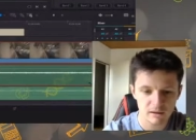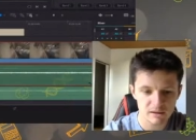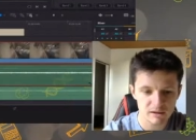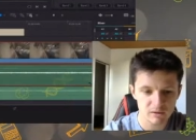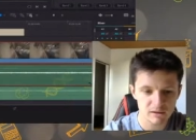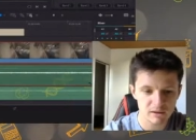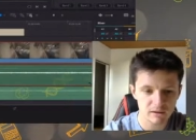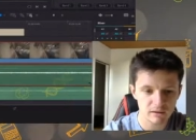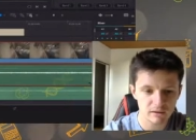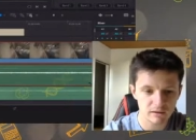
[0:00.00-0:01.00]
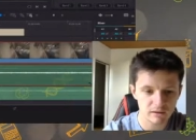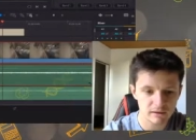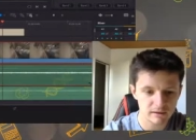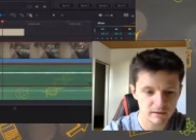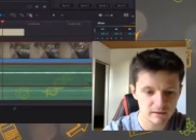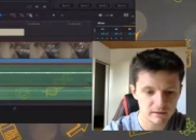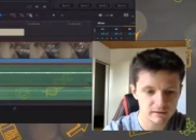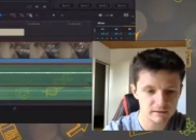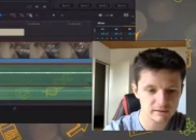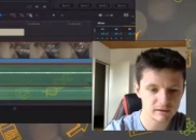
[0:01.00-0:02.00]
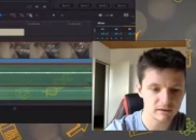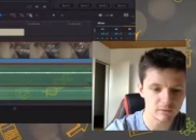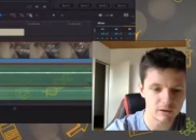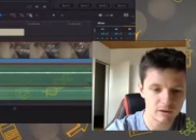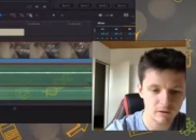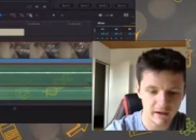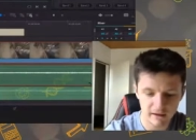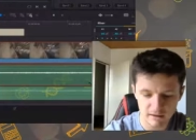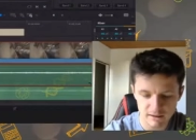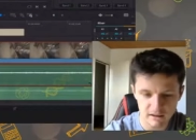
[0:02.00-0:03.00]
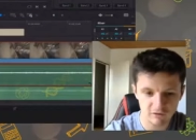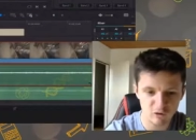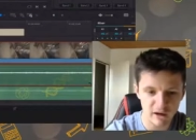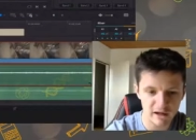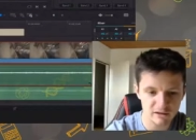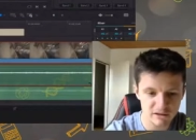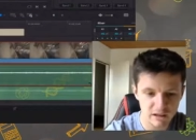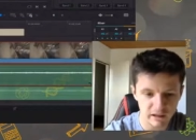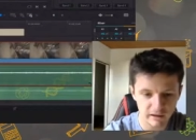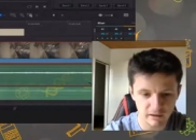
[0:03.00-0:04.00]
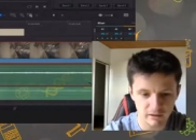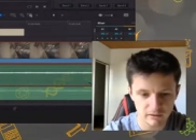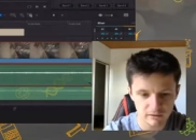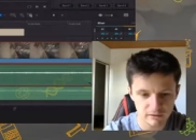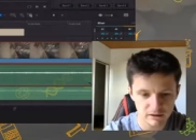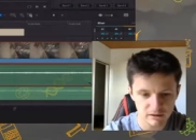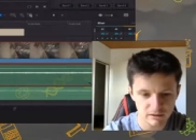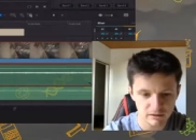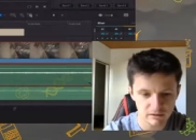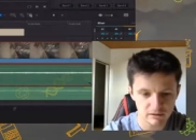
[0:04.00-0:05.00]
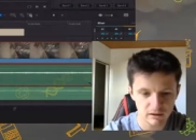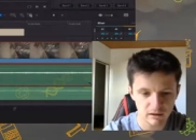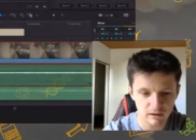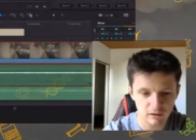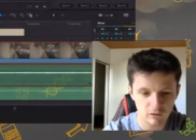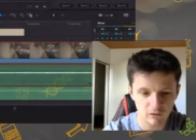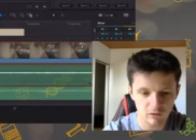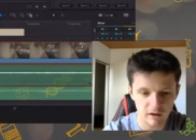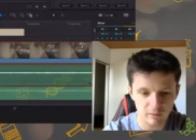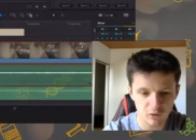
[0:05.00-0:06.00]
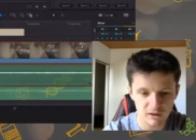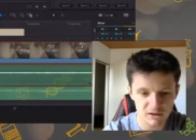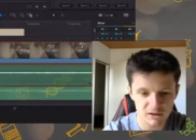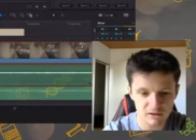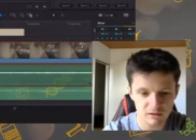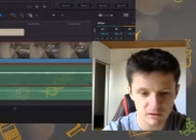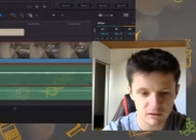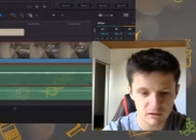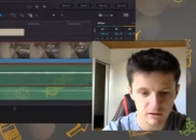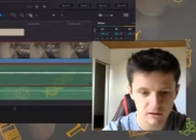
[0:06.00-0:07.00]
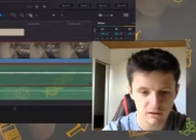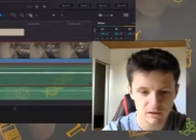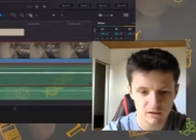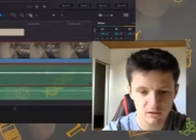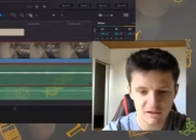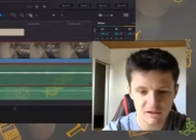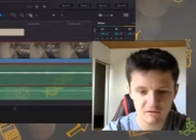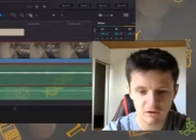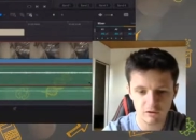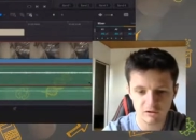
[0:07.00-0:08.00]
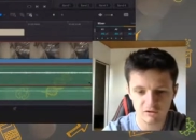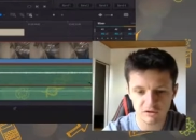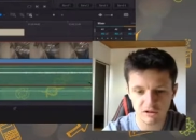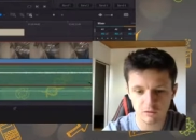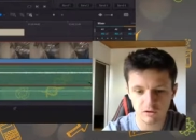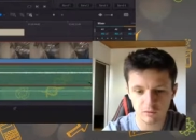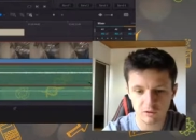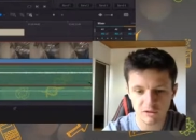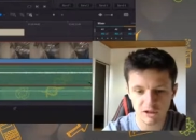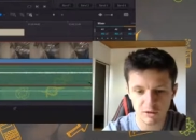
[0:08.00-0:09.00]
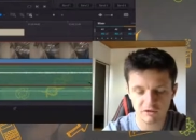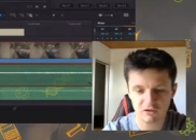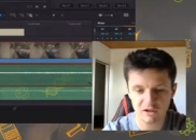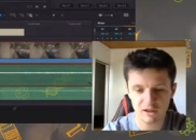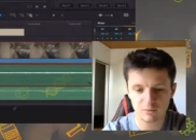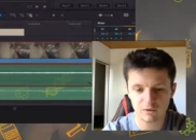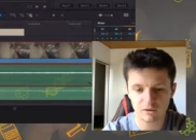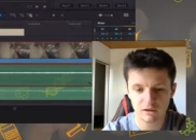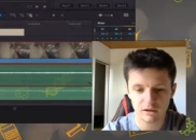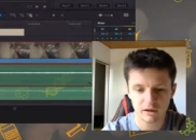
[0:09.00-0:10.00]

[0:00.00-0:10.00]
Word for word: So it's a, there we go. And if you alt click, you can create points. So this is very useful to do with your music track, for example,